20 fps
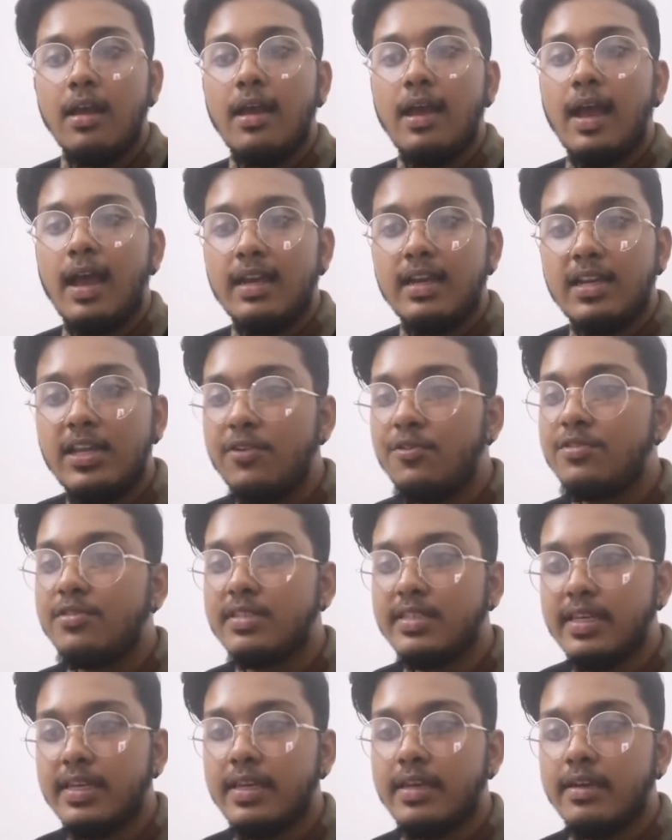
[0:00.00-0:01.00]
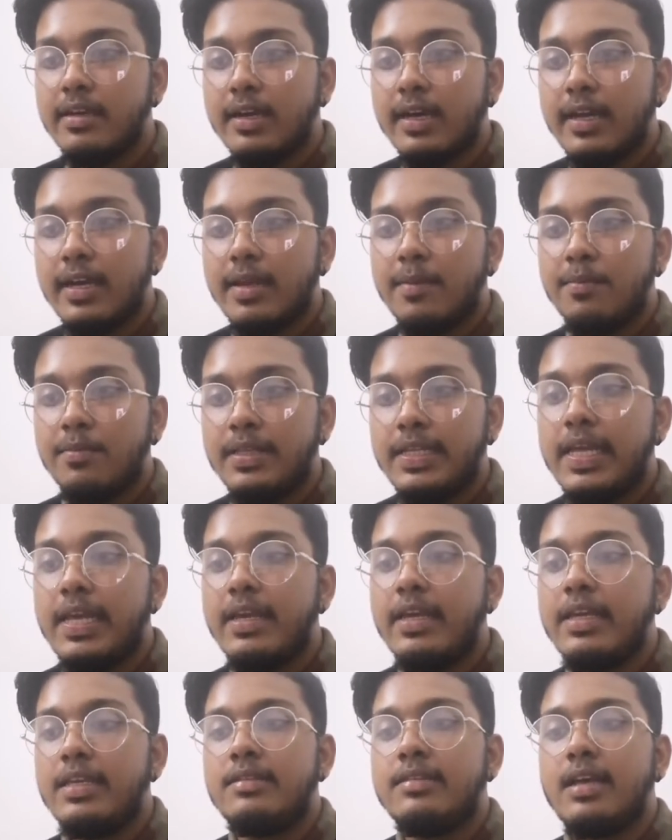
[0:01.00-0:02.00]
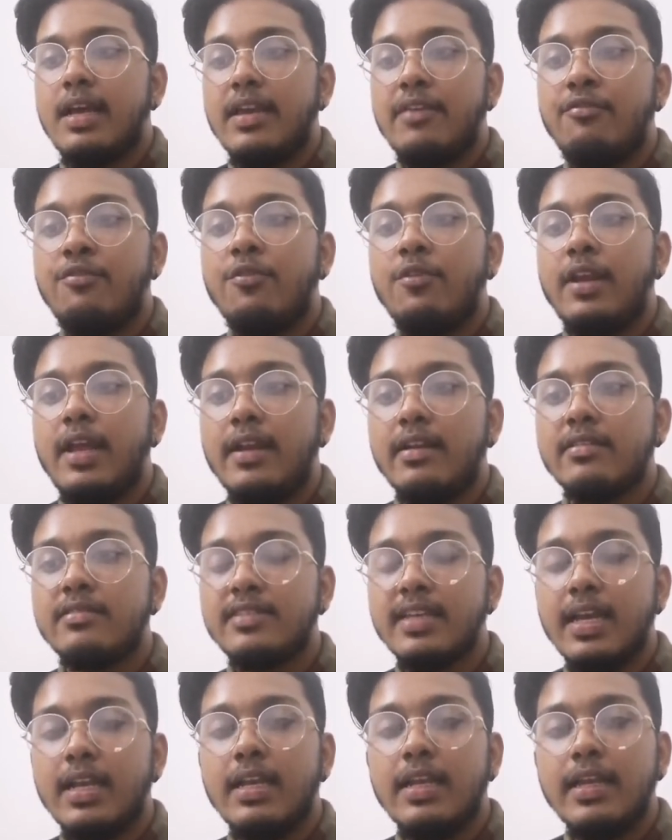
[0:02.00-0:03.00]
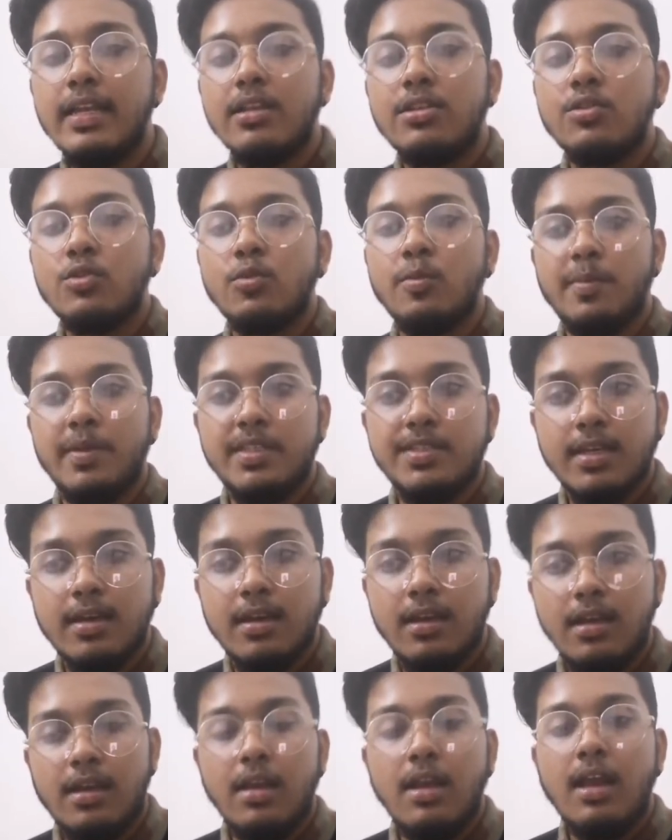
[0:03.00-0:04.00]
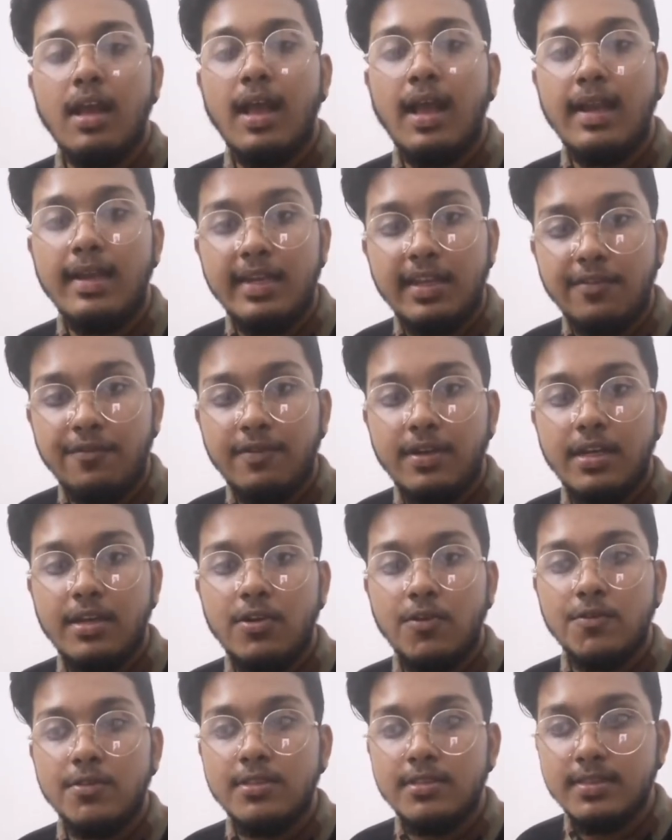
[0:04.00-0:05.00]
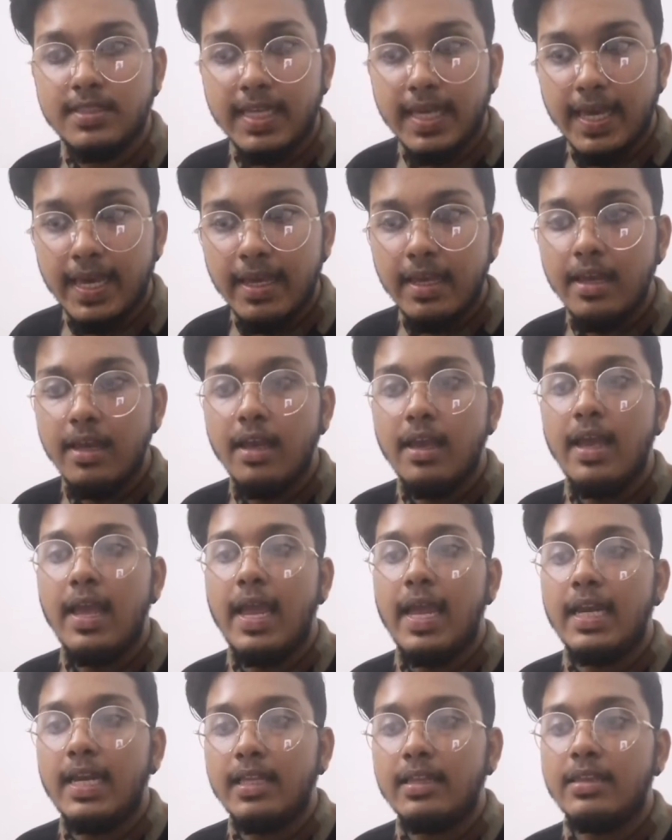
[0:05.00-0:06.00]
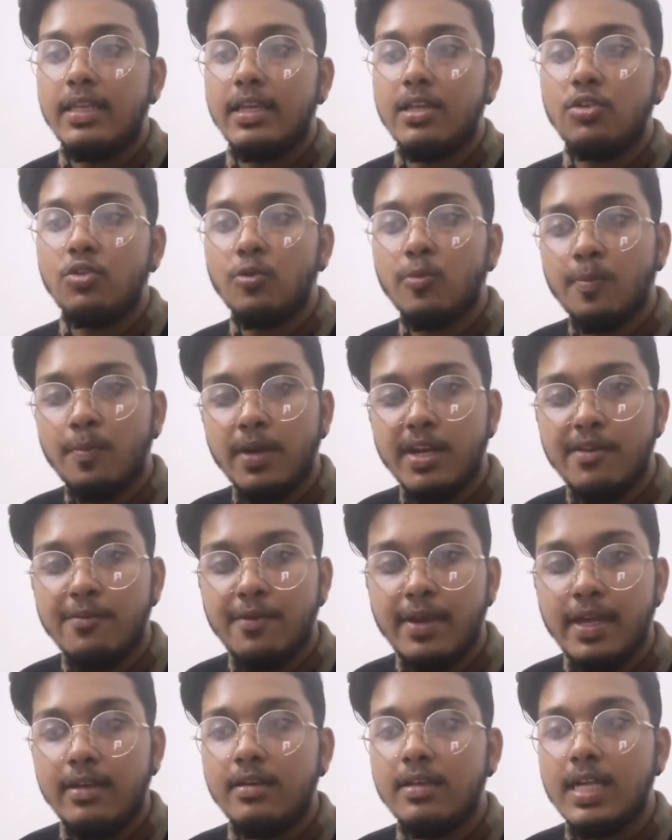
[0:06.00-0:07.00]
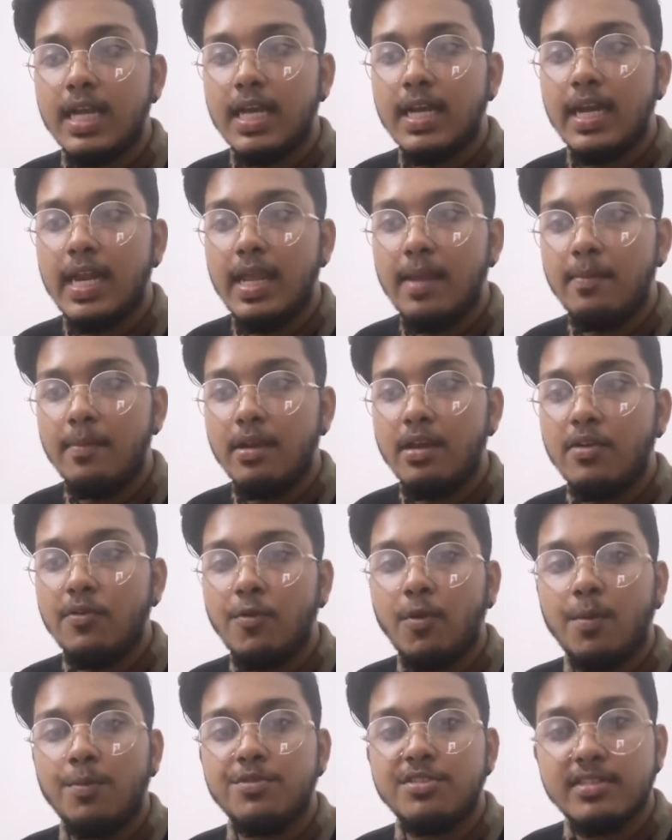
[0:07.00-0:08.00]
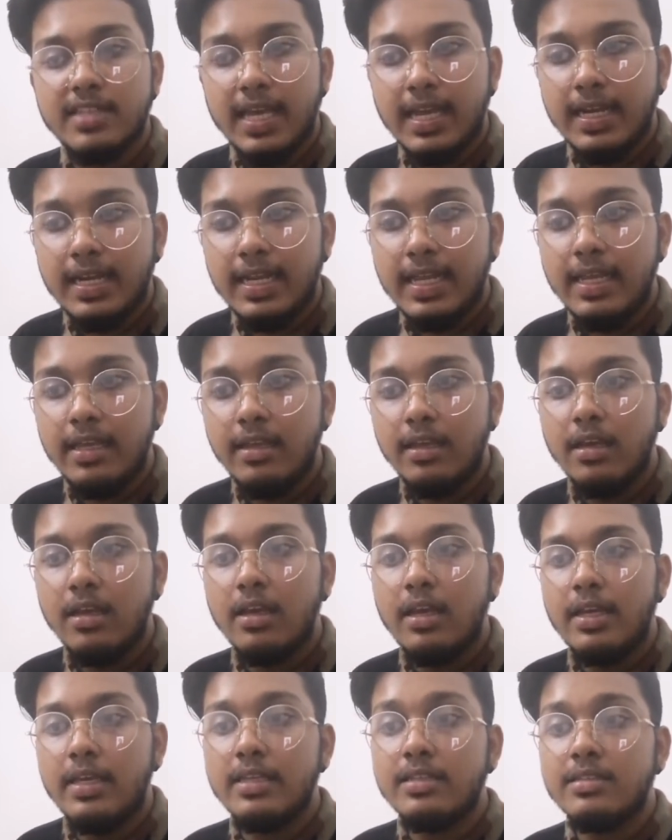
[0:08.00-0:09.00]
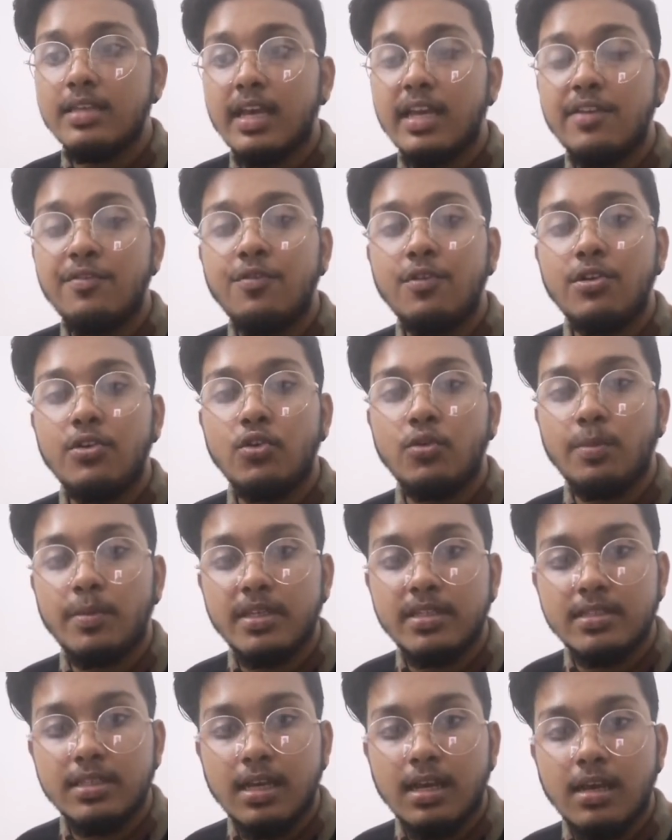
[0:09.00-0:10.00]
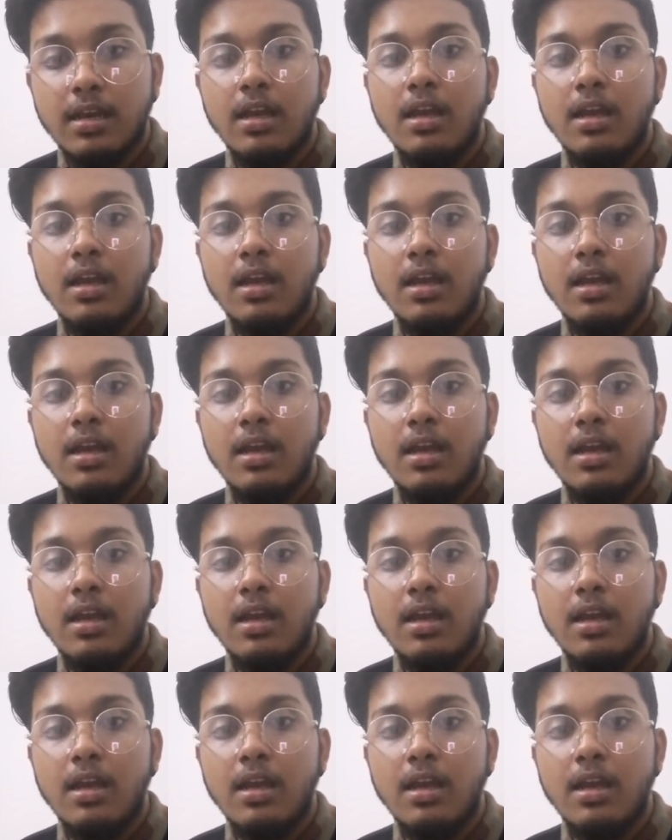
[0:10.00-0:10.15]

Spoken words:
Alif see Karim take his iPhone and sell it to Misha. Alif did not say anything to prevent Karim from selling his iPhone to Misha.